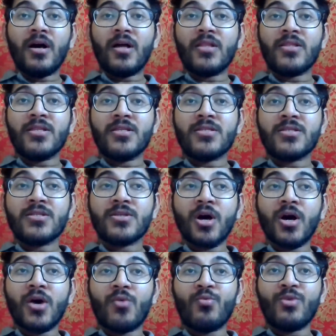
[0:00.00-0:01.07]
This
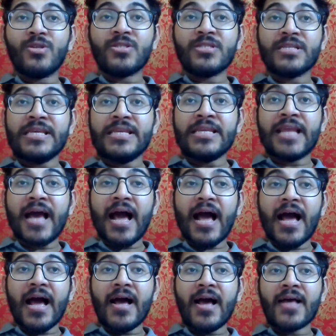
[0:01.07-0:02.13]
was seen
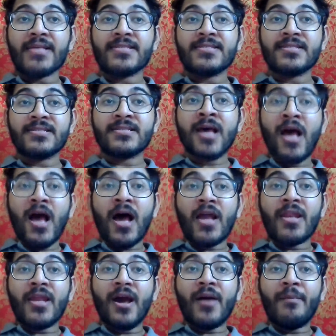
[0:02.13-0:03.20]
as an
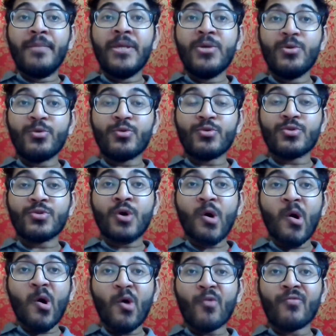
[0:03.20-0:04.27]
abuse
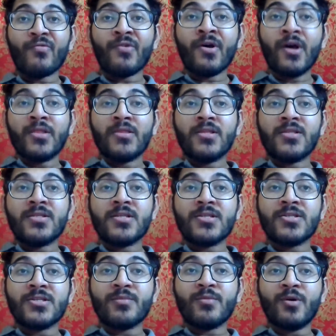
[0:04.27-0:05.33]
of the
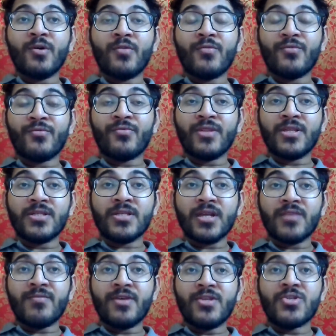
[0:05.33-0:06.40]
system of this
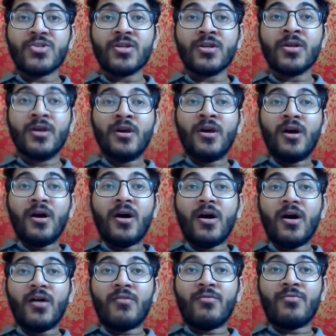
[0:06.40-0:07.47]
convention
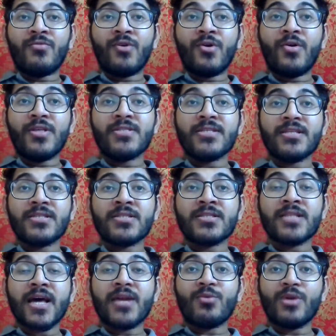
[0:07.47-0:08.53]
for reasons
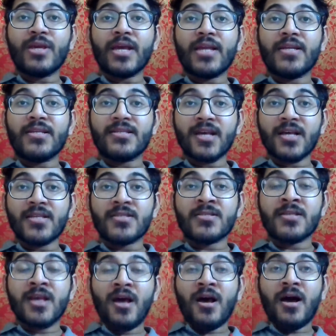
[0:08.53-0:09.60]
that we can discuss
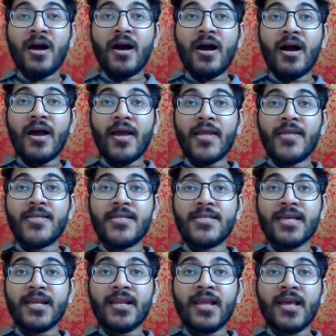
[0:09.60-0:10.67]
in
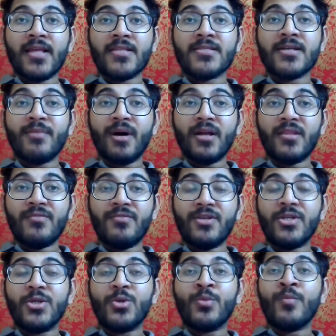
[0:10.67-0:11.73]
detail in some other
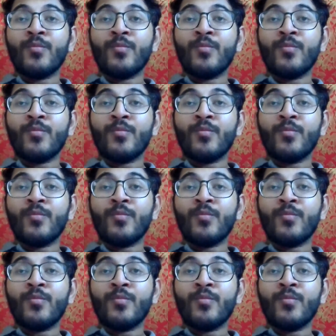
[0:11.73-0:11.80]
video.